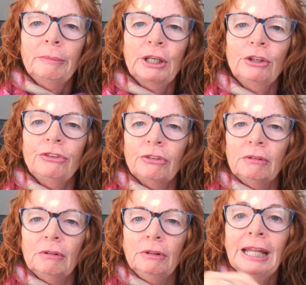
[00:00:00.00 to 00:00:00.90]
because
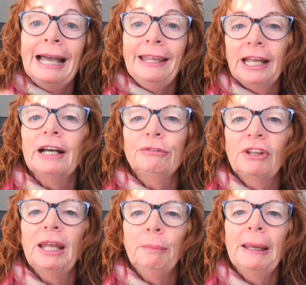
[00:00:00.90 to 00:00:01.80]
9 out of
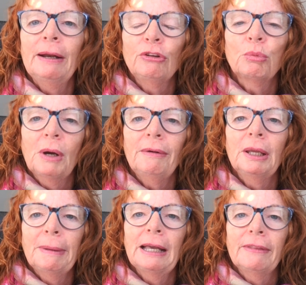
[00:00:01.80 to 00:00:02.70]
10 parents worry
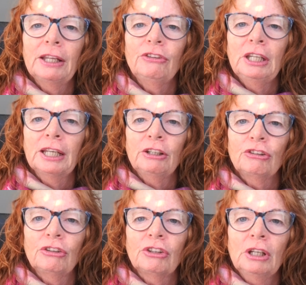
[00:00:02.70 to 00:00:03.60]
about their
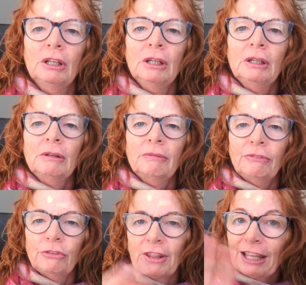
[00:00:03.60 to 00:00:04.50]
teenagers.
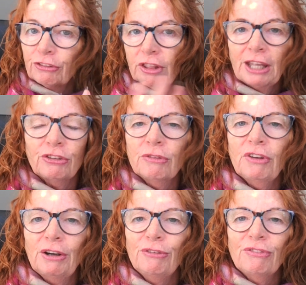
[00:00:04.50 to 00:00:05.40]
So that's
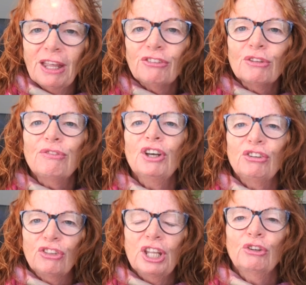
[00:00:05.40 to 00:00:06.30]
the
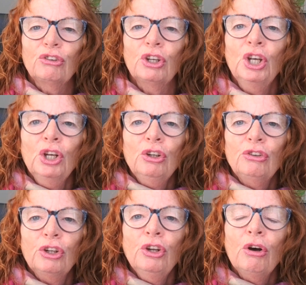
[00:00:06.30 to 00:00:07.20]
first thing, to
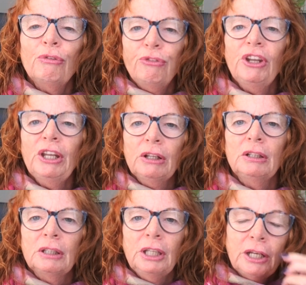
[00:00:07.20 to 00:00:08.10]
not
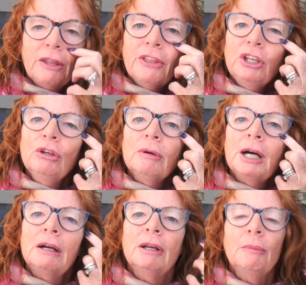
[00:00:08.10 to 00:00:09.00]
feel, that you
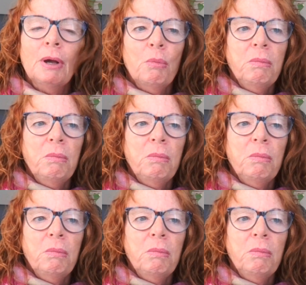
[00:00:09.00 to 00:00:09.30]
are a